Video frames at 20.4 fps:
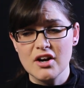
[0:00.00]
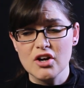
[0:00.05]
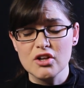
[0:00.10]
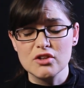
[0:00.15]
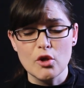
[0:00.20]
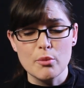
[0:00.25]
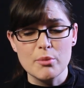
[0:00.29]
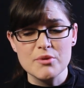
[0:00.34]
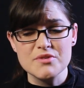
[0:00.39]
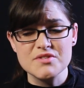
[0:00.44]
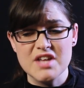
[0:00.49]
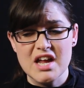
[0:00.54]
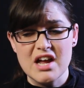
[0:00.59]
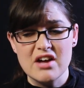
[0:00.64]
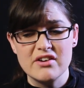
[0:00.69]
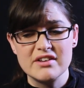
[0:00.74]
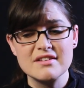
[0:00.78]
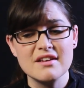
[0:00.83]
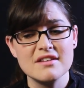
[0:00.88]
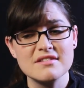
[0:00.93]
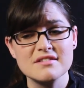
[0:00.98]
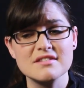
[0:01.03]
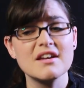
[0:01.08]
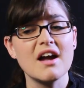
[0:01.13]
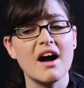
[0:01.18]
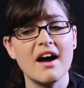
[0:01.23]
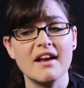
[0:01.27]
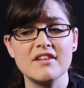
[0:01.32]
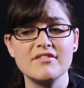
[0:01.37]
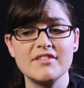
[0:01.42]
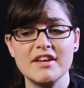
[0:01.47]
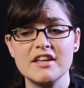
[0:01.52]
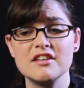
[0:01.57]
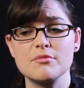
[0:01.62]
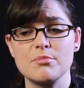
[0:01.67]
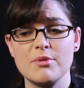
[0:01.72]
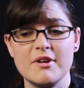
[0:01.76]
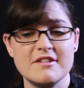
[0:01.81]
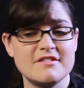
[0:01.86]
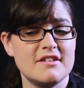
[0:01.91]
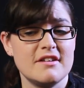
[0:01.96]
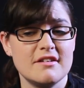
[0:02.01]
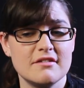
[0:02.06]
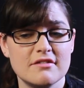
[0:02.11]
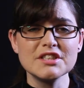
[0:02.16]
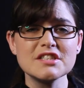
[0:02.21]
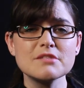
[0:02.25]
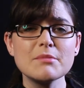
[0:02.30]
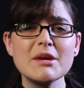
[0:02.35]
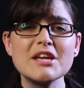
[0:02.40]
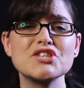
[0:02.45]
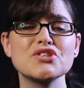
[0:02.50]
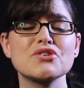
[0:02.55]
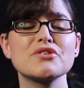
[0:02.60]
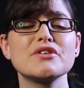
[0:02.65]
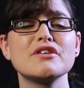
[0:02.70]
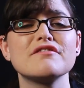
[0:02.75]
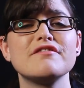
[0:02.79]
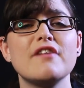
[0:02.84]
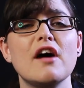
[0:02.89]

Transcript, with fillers: on a global scale, it does kind of get depressing. Just make sure you're